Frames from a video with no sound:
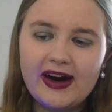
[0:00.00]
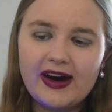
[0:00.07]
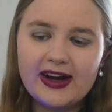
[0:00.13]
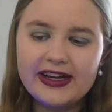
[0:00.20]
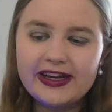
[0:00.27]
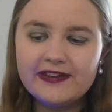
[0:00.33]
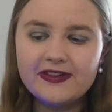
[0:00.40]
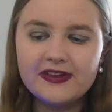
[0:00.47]
I
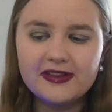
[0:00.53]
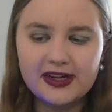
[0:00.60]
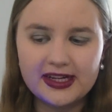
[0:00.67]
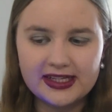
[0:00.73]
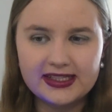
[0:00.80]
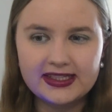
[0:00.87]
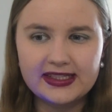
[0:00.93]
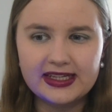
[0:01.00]
never
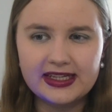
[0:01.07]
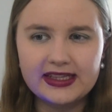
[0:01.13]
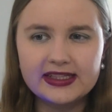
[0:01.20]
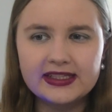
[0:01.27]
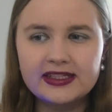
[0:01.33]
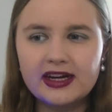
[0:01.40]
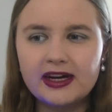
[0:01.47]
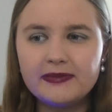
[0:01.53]
like seeing
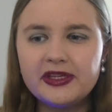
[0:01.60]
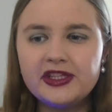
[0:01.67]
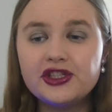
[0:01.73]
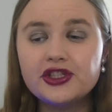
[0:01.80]
this. I mean,